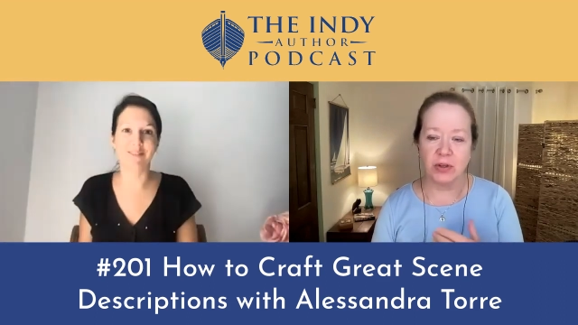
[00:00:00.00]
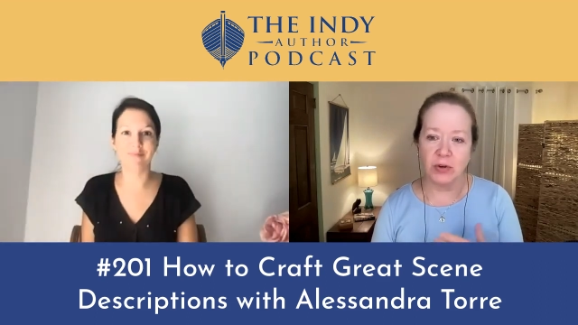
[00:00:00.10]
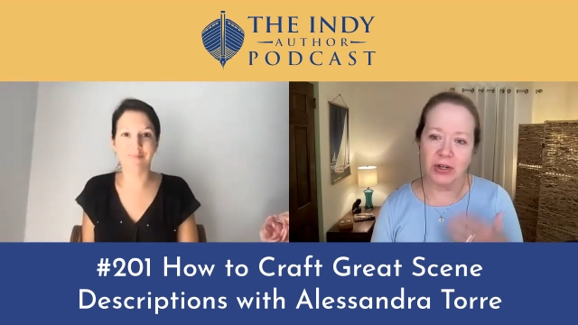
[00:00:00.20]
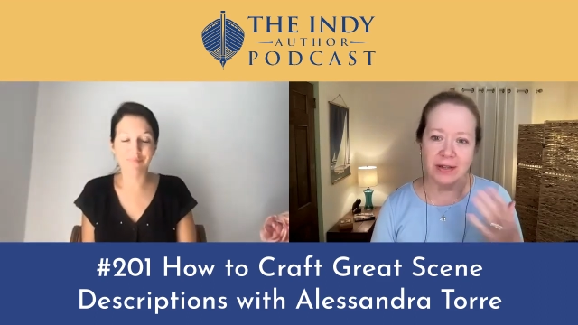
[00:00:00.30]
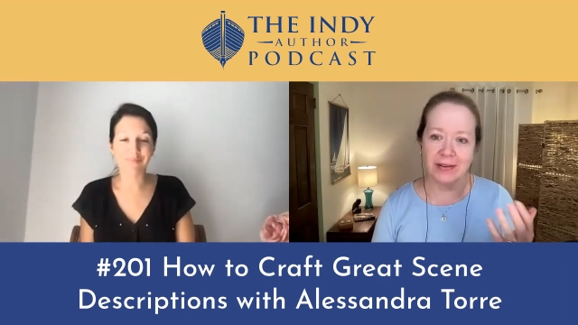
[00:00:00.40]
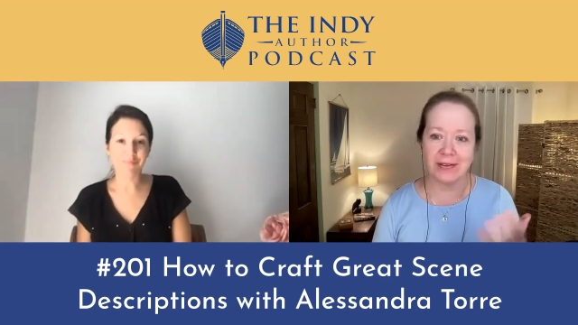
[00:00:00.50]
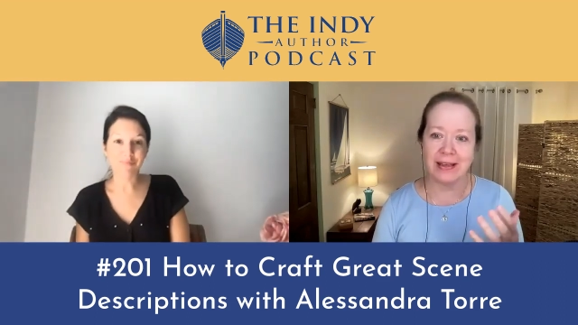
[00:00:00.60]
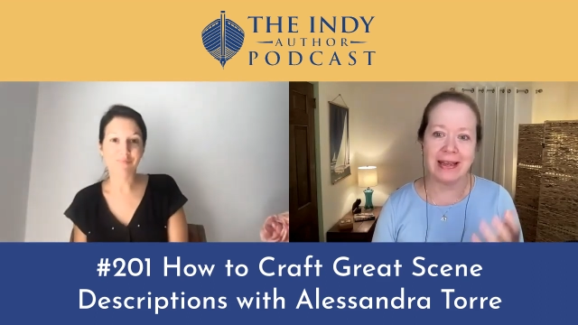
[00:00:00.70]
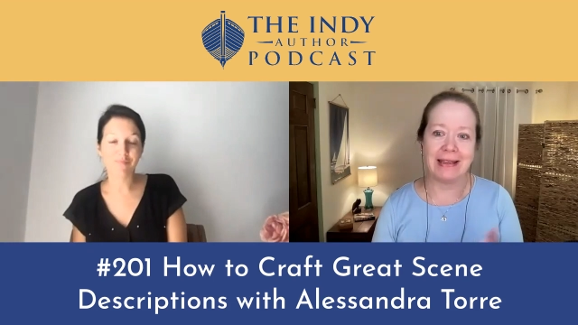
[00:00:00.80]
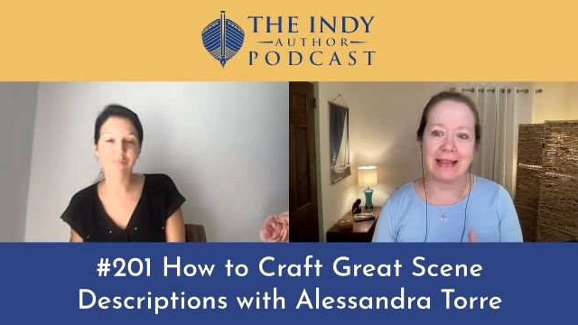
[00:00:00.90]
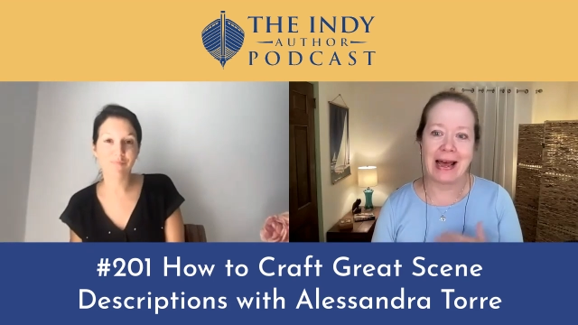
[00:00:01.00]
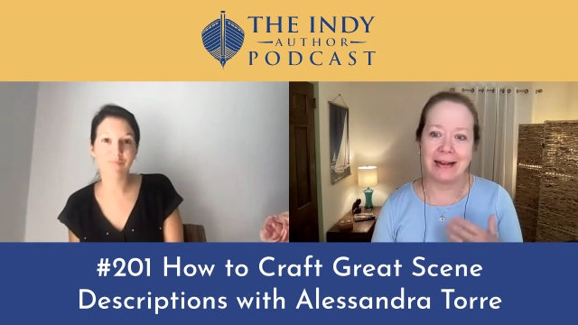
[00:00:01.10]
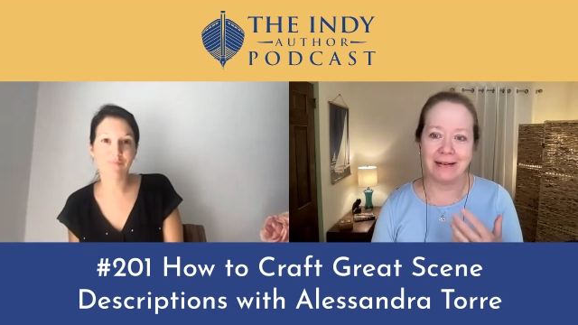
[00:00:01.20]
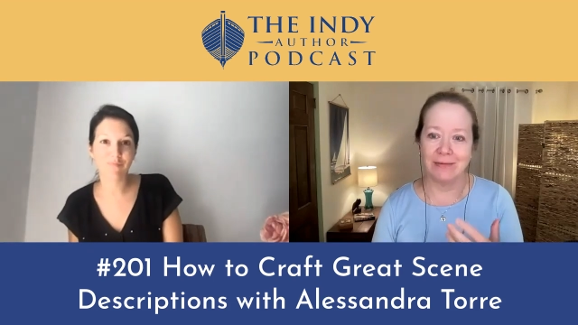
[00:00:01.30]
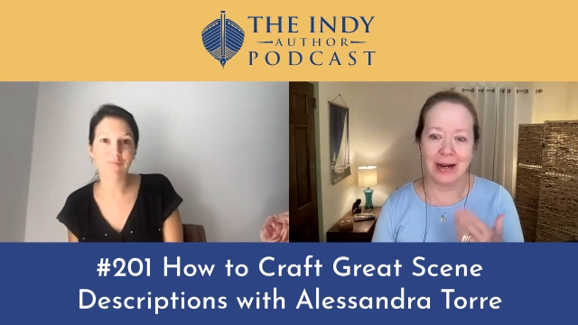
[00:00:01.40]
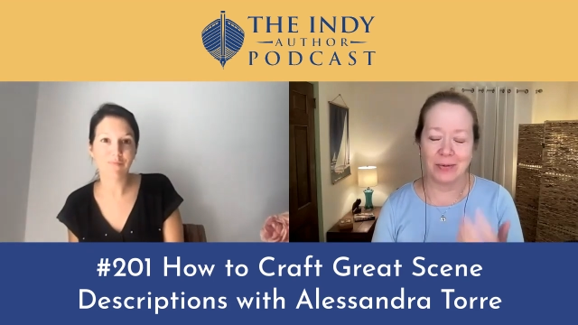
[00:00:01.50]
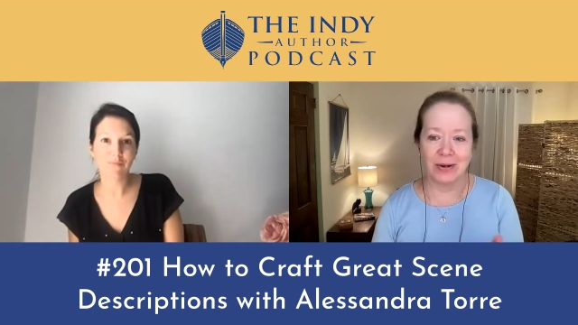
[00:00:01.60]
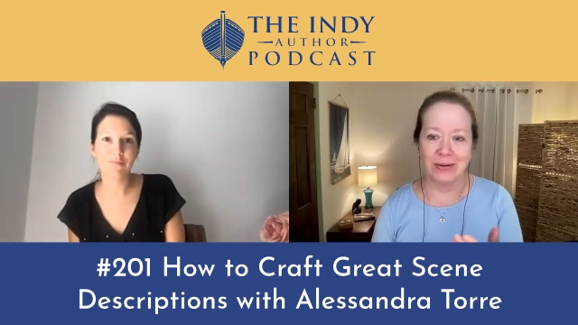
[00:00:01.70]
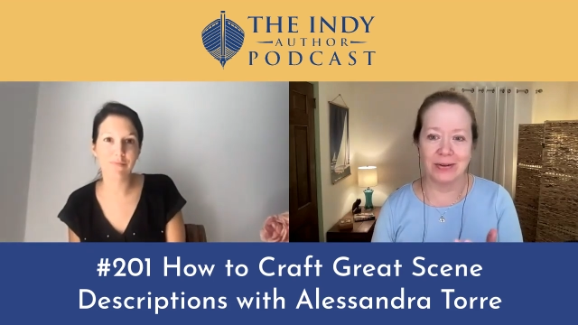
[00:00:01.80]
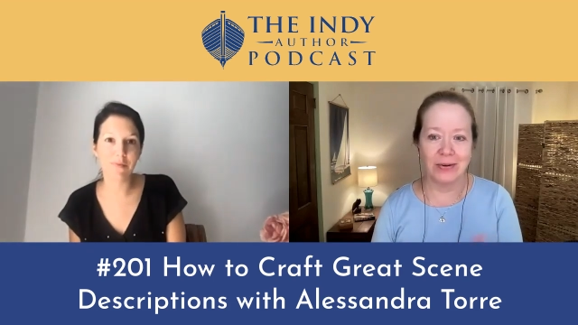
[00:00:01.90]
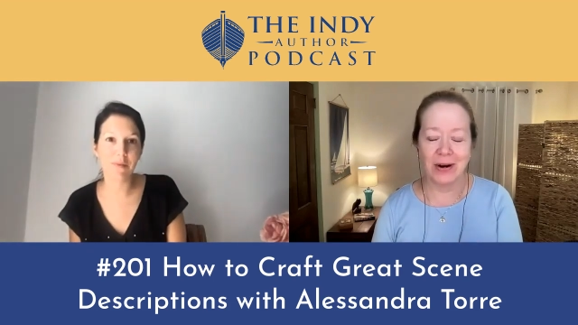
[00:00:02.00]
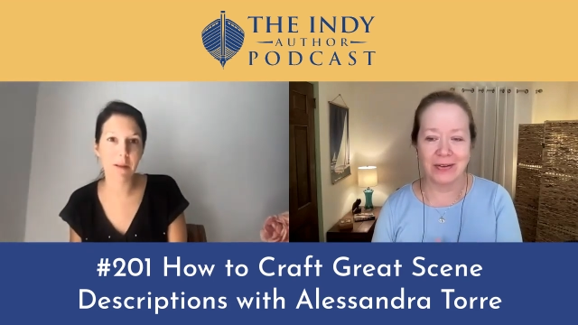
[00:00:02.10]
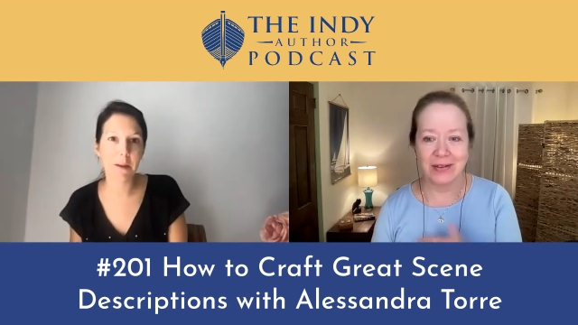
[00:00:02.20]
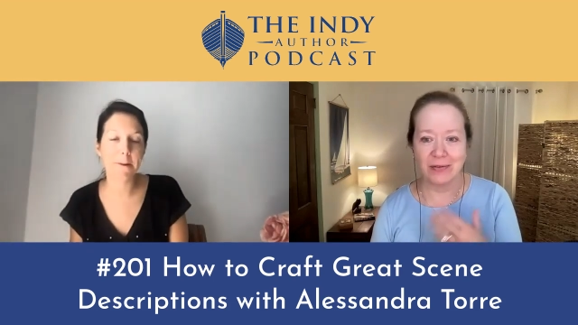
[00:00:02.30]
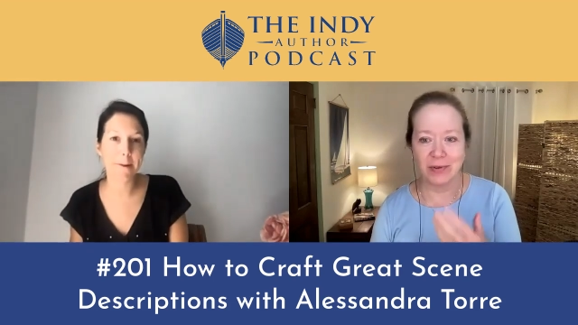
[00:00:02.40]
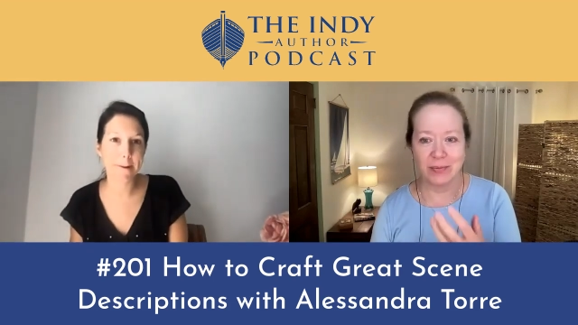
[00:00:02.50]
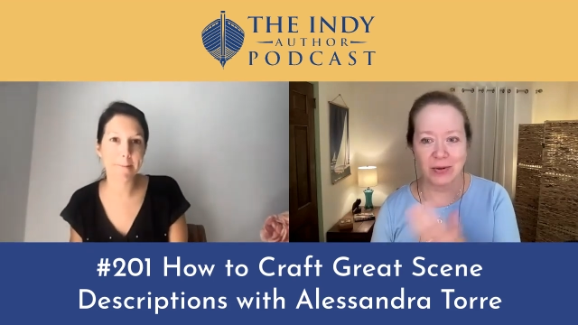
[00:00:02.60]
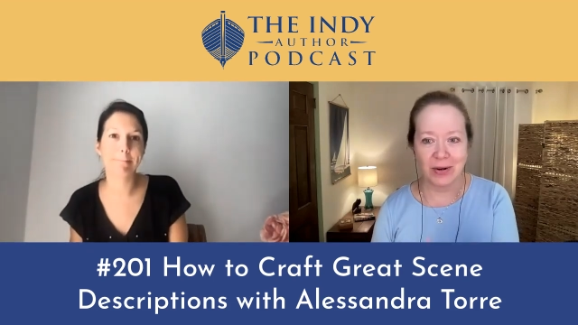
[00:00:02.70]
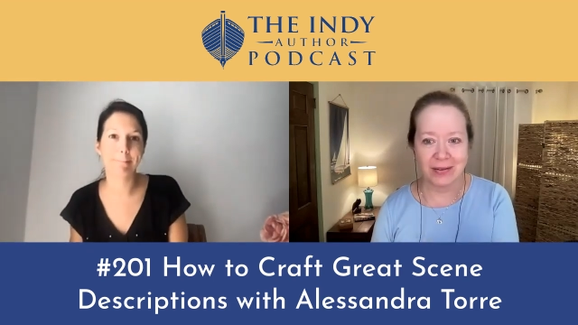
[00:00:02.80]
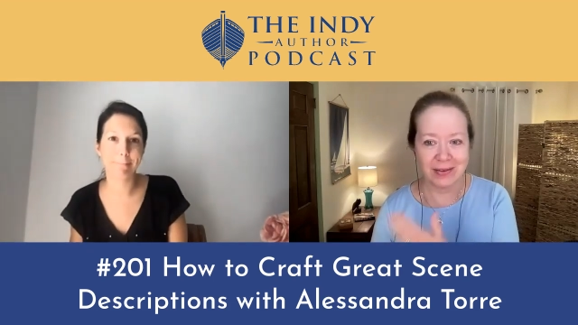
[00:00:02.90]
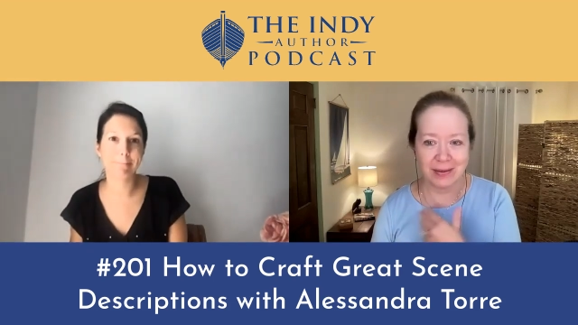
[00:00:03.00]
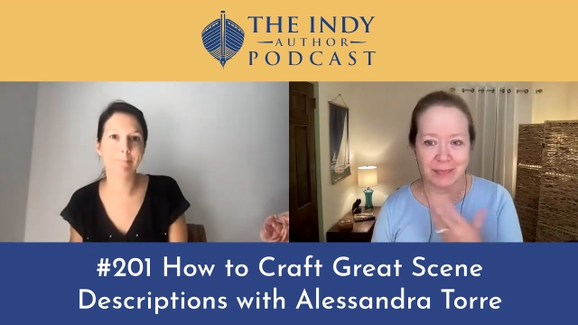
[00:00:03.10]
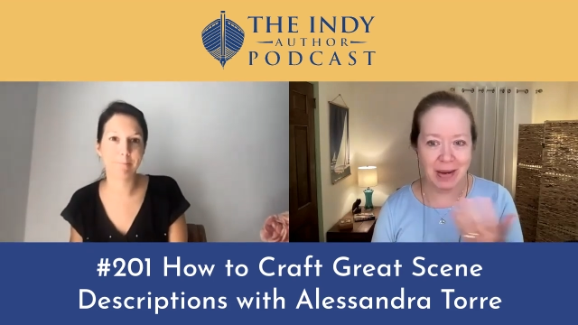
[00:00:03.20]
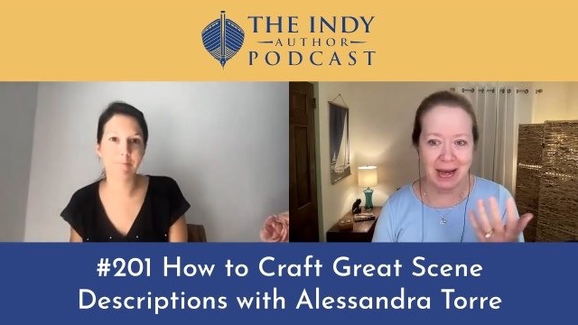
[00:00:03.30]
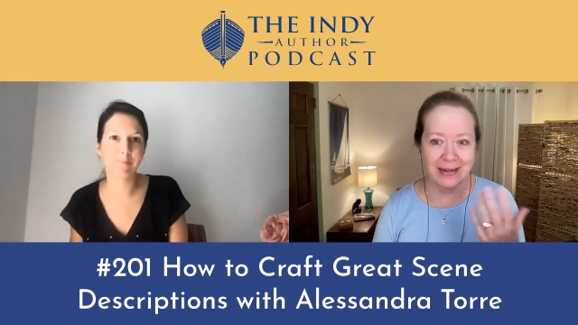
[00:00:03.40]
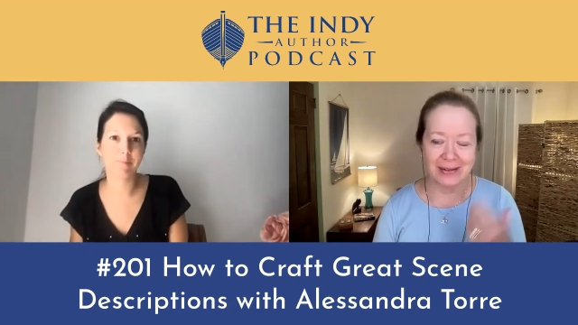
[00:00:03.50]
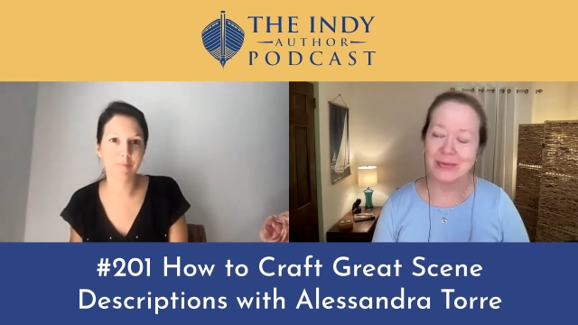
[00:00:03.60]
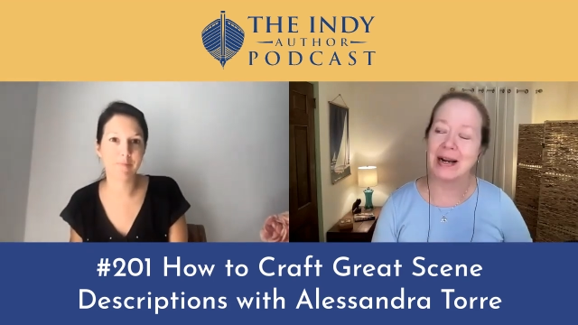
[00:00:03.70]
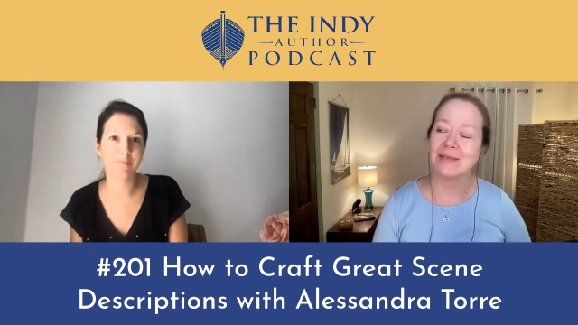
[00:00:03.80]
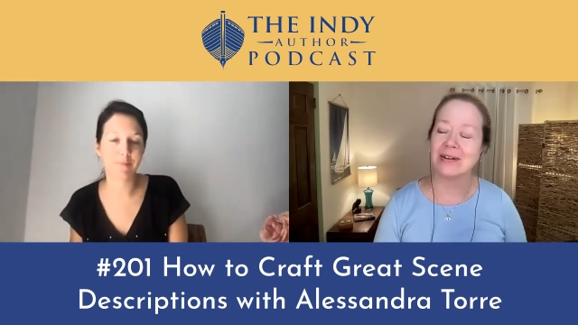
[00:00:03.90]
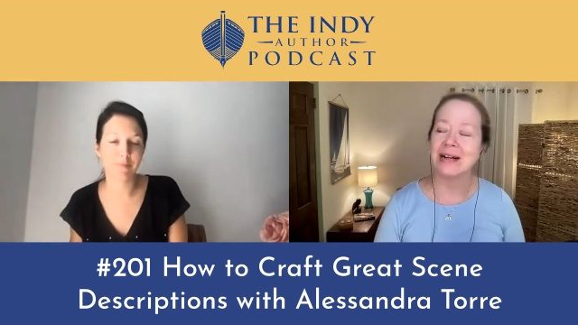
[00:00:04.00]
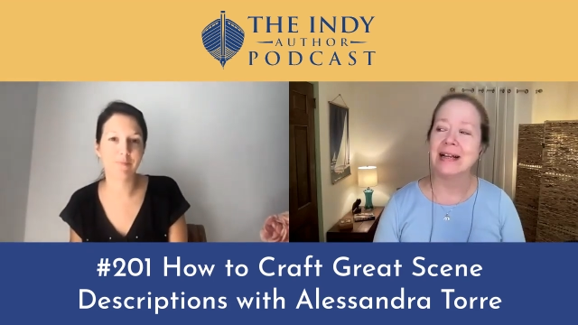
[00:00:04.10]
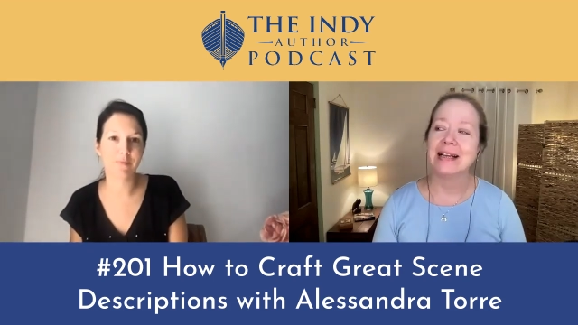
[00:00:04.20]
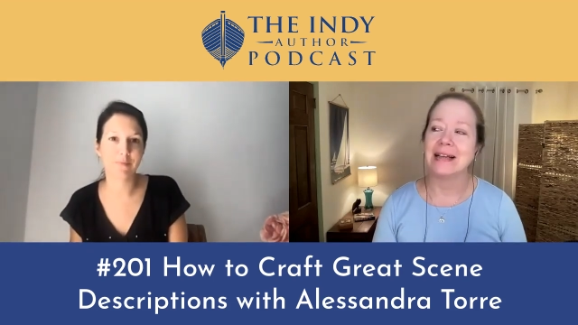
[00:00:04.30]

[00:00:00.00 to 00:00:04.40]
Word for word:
Speaker 1: you, you couldn't see that railroad crossing from across the pond or whatever